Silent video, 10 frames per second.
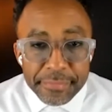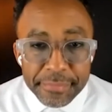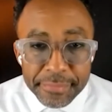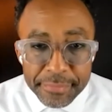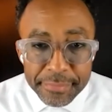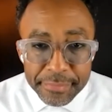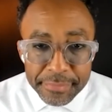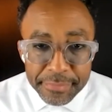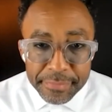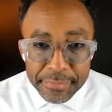
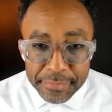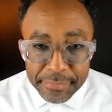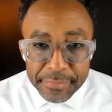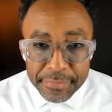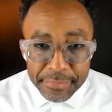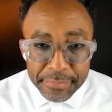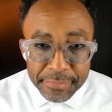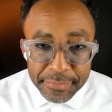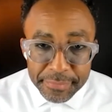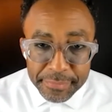
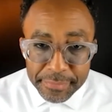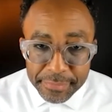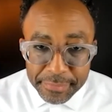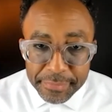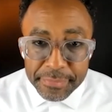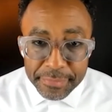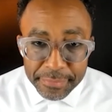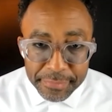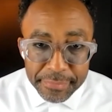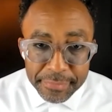
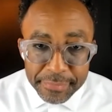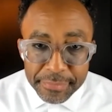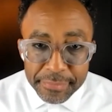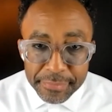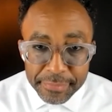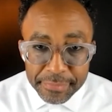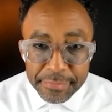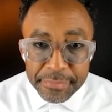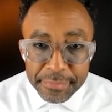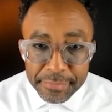
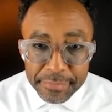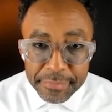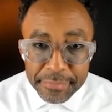[no speech]